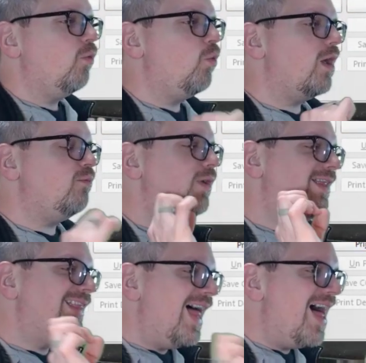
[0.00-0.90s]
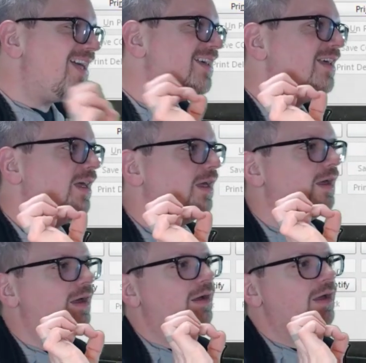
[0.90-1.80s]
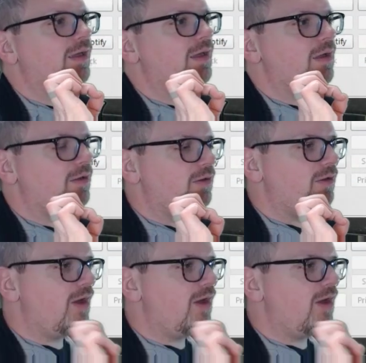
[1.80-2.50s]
When we lock a